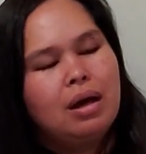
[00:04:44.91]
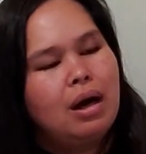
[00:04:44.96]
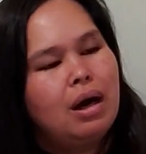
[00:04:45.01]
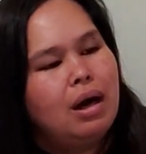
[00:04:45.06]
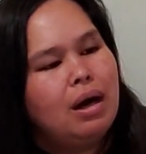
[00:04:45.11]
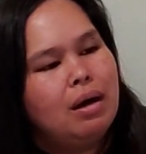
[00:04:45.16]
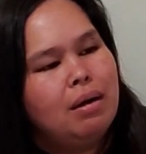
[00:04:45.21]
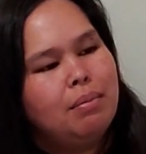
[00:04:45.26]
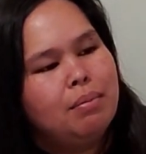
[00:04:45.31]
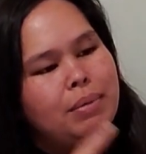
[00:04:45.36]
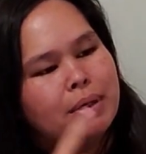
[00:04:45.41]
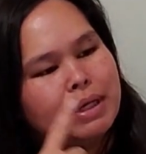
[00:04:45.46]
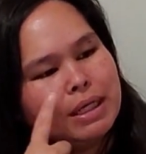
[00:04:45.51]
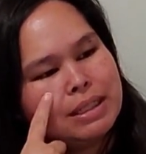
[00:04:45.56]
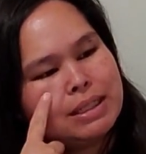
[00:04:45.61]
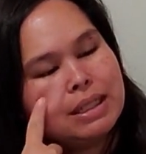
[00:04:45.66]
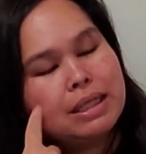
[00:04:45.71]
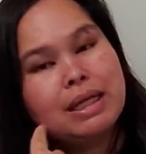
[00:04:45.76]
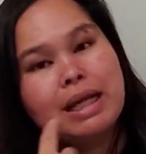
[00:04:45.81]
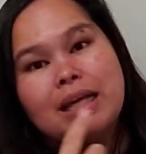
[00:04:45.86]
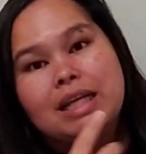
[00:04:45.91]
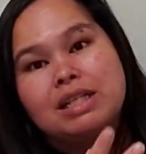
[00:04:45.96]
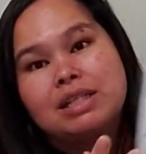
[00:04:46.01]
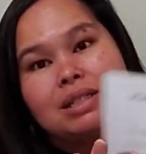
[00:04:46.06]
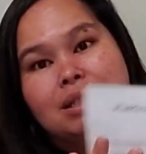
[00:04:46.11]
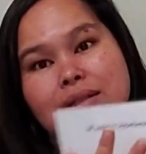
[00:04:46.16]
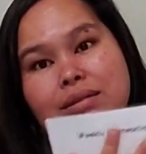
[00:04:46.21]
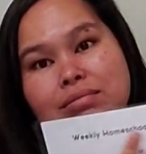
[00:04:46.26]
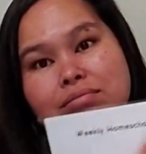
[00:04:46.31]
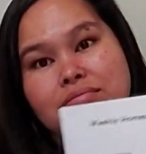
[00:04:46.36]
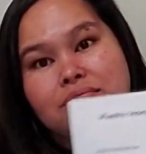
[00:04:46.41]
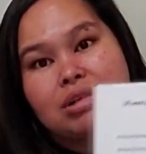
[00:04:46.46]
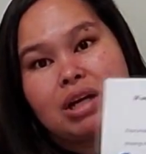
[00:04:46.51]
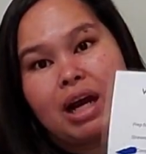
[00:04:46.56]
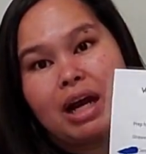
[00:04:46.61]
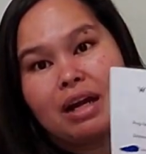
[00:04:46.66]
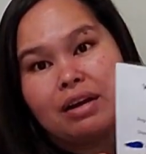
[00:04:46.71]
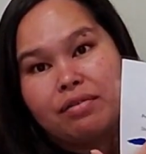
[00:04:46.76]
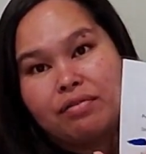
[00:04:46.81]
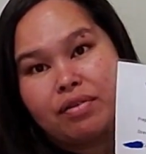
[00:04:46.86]
But it's a nice
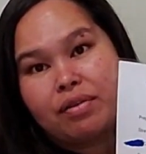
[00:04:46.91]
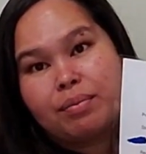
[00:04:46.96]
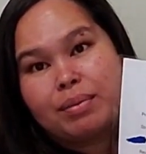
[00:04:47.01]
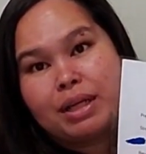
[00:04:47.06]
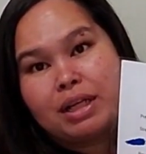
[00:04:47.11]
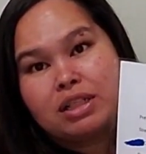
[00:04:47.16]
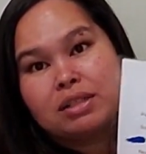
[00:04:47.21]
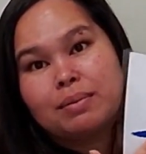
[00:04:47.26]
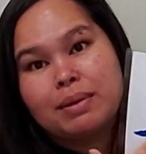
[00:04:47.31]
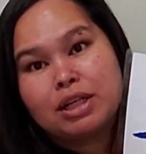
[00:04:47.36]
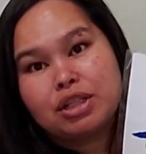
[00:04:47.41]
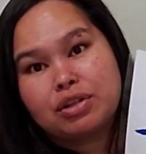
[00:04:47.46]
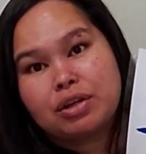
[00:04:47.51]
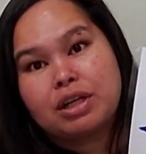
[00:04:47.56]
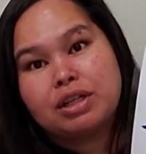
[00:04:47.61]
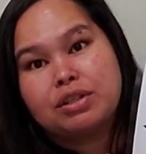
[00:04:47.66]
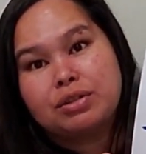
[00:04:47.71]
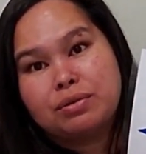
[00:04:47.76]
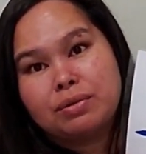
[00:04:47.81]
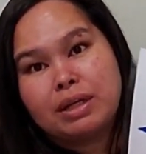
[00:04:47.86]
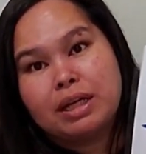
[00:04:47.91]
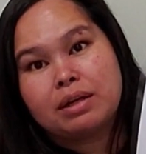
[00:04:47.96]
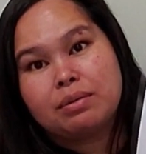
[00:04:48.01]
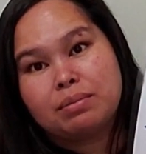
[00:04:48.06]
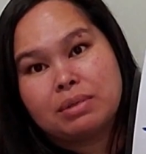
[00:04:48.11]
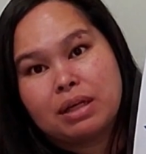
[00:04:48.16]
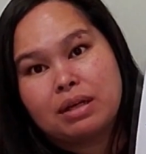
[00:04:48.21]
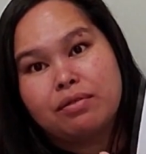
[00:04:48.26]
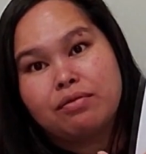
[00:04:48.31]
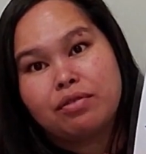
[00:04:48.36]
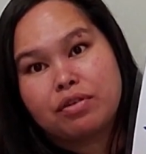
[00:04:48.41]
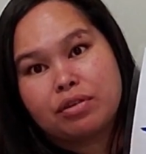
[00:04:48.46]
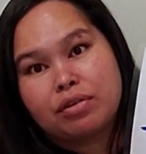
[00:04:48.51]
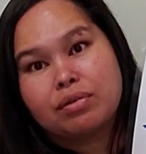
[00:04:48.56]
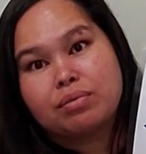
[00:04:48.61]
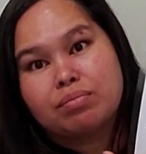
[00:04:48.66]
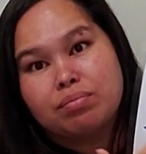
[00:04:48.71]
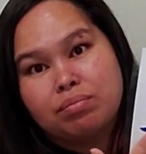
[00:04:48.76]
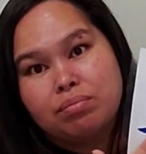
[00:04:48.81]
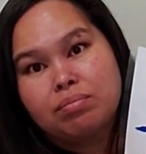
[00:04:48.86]
guide for me to make sure I do get them done
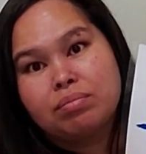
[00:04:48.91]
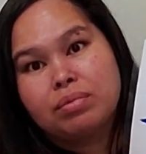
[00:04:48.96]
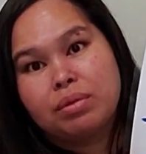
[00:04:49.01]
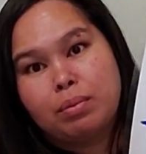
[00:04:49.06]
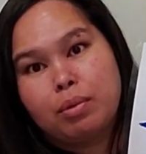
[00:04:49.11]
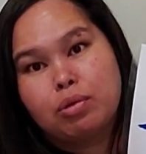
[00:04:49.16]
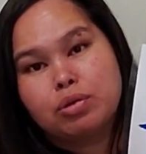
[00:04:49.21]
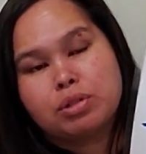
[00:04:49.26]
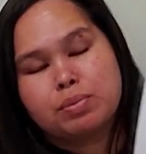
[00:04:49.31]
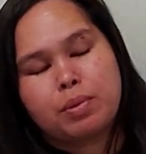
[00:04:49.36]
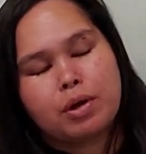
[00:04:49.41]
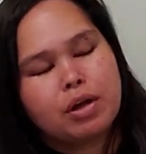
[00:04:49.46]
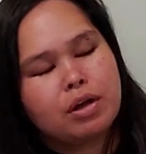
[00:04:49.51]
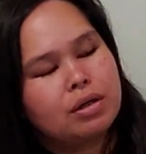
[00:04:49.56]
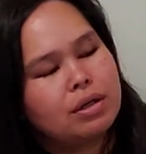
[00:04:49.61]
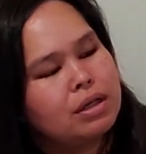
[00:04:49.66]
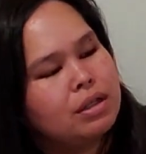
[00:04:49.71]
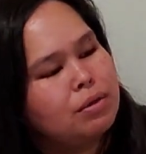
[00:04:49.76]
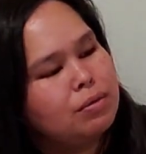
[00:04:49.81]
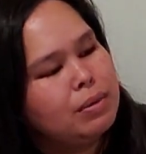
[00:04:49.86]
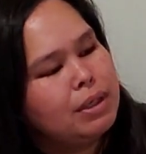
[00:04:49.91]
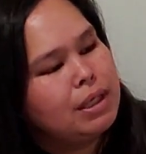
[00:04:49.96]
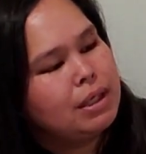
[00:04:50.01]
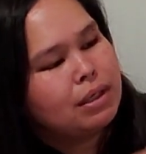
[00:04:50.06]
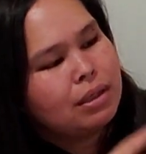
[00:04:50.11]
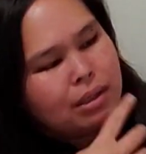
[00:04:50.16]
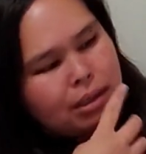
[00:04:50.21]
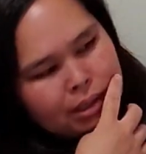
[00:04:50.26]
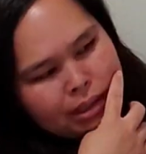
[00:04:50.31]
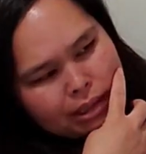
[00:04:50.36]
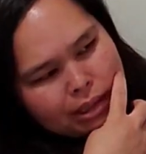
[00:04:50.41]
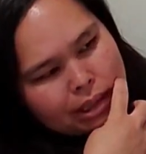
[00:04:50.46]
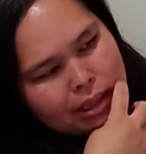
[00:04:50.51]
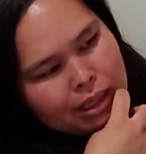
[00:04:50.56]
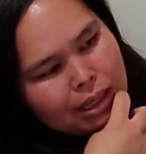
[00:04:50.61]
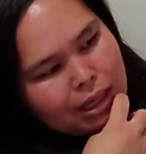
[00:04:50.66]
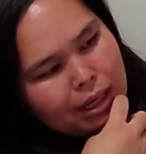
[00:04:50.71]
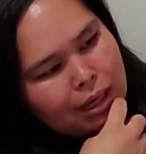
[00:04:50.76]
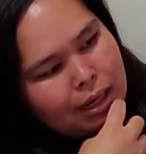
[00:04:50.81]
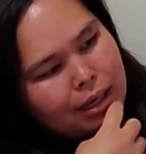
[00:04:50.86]
for the most part in the week.
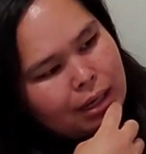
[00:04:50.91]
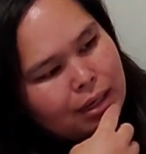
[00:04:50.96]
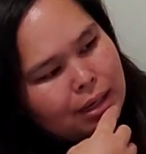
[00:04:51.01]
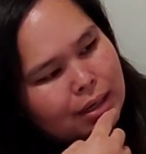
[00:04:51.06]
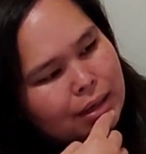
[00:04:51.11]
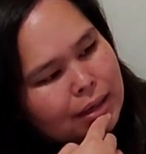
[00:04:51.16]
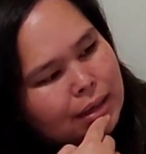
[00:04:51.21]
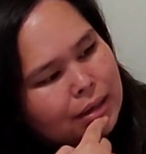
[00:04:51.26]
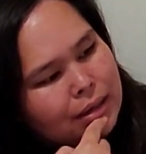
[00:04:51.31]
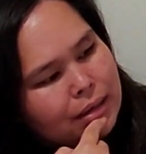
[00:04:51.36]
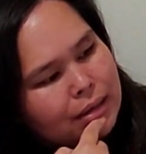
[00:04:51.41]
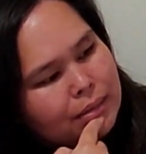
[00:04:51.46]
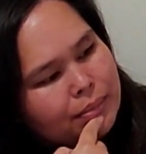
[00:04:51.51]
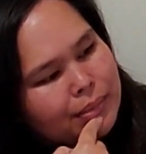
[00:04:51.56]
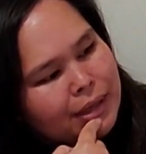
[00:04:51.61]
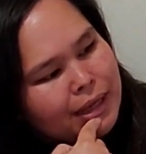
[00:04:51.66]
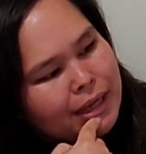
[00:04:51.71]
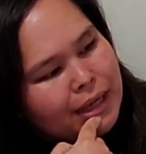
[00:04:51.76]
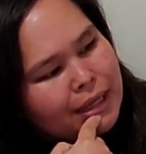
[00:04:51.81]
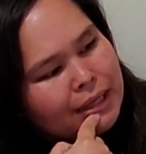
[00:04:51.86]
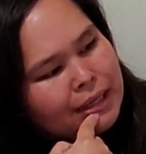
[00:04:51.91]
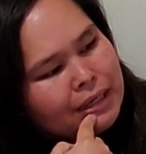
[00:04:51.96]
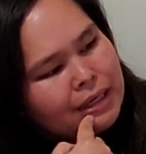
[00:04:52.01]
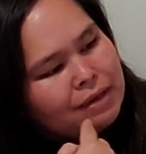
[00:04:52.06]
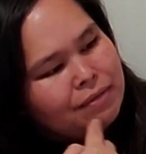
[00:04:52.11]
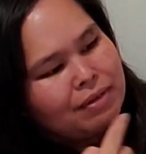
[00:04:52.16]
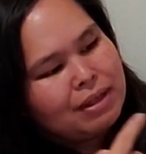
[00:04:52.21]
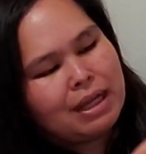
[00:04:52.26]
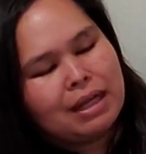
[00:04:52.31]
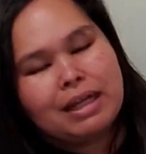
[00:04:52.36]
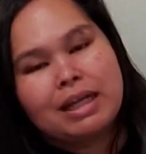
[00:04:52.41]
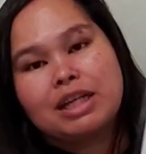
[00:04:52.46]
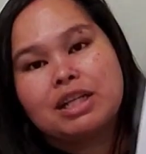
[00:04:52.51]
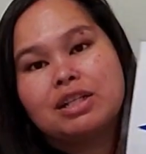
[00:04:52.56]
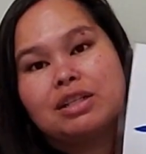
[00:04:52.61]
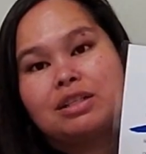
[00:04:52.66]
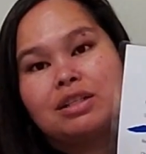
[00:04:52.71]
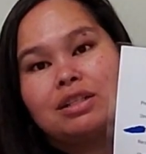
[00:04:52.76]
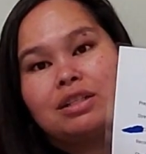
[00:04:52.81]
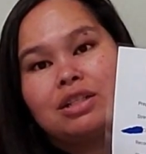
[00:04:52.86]
And then even that, like,
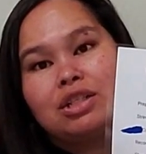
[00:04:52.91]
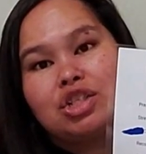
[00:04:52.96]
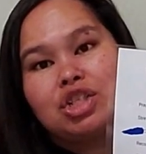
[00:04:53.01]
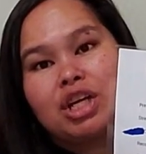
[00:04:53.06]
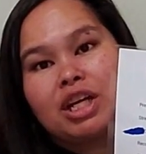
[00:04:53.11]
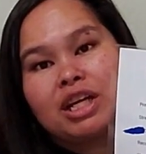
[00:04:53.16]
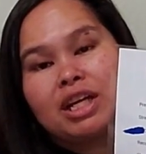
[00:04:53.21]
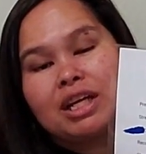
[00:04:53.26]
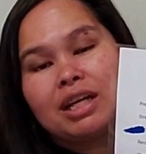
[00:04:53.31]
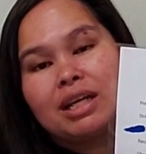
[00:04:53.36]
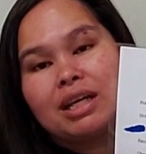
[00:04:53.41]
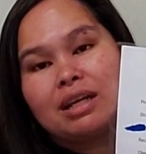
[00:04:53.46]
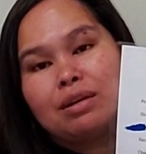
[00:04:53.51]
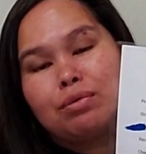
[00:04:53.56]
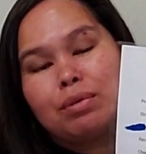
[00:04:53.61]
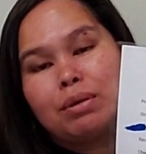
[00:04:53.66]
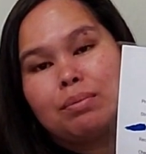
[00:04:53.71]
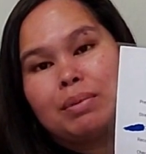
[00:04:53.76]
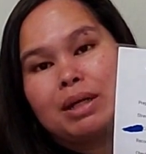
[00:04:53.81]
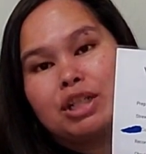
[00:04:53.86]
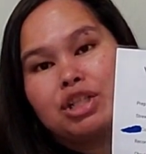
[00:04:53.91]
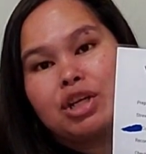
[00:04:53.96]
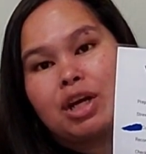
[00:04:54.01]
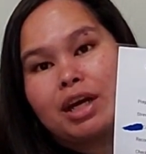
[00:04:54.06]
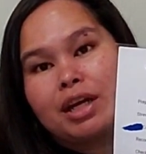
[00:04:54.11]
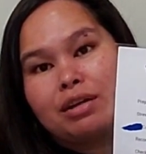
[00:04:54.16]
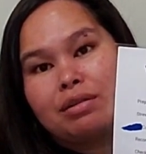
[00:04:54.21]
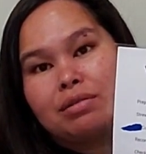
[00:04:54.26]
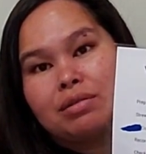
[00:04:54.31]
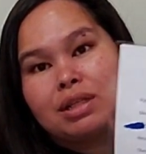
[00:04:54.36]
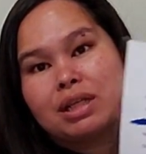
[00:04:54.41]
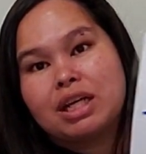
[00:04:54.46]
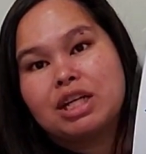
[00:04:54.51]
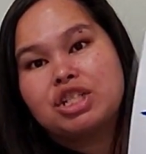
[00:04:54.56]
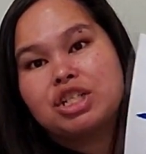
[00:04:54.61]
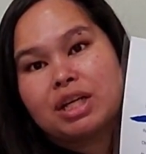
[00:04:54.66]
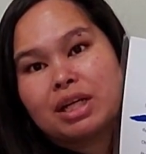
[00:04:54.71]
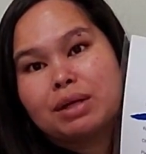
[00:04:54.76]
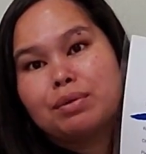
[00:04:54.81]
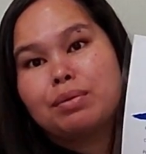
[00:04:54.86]
checking in with my child. Did I
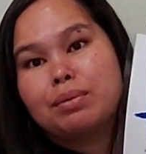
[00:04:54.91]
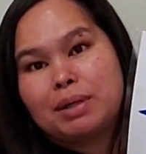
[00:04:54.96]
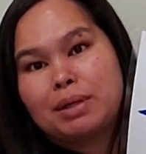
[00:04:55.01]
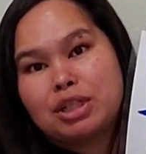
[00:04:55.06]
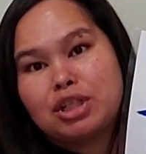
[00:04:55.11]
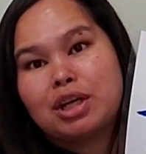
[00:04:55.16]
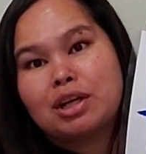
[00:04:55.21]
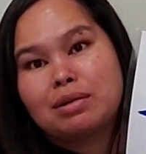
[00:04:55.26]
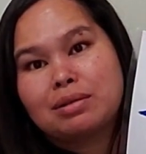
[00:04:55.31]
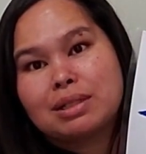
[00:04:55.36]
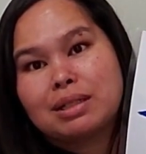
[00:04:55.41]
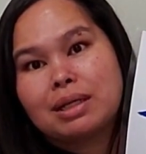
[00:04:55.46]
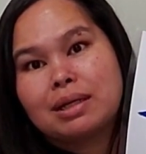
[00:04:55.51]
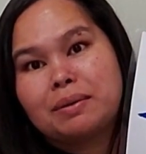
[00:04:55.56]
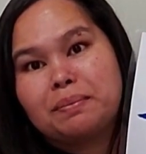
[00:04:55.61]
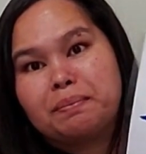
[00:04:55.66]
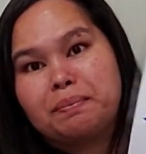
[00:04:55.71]
check in with my child today?